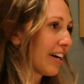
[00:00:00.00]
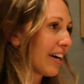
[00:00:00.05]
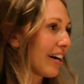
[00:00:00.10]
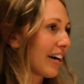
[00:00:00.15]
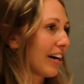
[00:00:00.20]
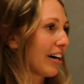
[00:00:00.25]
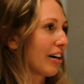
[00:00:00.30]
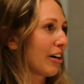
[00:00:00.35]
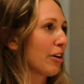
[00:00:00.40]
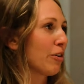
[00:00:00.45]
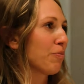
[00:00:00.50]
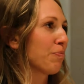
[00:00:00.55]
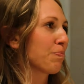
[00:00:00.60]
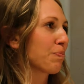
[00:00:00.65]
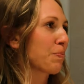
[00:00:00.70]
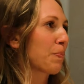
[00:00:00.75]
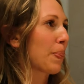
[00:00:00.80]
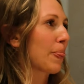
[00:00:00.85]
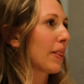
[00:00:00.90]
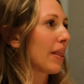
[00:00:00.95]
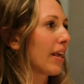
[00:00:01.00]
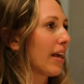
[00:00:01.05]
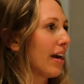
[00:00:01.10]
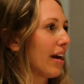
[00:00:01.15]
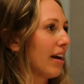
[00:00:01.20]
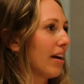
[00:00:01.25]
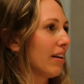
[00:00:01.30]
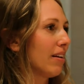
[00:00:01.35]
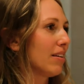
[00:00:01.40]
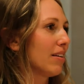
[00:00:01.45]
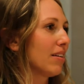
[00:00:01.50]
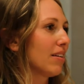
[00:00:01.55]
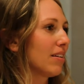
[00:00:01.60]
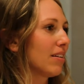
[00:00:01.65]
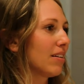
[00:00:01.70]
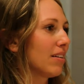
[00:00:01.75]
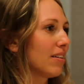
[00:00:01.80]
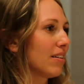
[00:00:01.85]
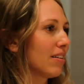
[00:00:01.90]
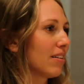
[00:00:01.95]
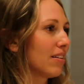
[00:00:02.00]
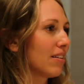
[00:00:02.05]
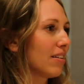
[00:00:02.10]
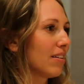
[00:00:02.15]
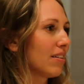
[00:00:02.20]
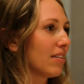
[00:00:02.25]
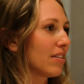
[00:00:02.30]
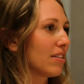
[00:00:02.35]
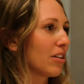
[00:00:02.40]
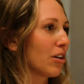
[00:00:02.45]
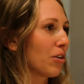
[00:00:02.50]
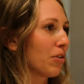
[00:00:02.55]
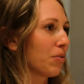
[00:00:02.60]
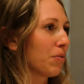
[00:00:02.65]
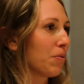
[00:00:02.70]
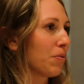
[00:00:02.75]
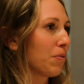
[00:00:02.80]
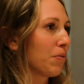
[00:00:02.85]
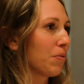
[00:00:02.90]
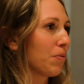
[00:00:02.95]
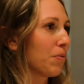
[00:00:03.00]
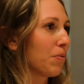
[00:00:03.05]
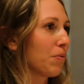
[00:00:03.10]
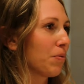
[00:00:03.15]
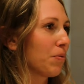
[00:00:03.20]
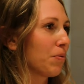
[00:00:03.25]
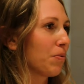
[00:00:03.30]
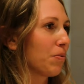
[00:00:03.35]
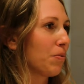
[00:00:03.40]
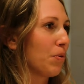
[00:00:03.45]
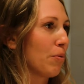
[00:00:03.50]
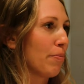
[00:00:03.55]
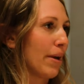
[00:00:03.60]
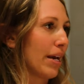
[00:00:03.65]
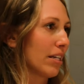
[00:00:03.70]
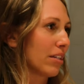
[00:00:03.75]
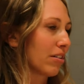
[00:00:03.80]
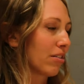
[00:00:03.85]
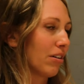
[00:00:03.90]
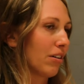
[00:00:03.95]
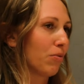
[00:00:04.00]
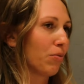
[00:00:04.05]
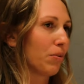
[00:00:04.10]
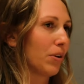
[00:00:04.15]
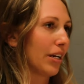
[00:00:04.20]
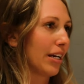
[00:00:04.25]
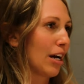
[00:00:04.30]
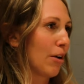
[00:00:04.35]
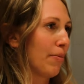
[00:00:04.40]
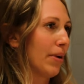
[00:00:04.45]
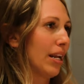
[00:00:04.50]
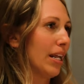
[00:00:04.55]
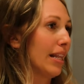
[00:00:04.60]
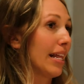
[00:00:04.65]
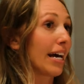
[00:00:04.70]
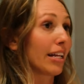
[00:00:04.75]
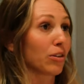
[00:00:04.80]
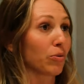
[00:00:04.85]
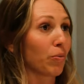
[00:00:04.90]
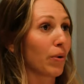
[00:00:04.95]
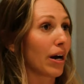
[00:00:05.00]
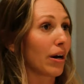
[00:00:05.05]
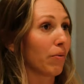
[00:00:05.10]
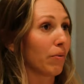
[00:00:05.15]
Um, and so we basically, we come in, and that's why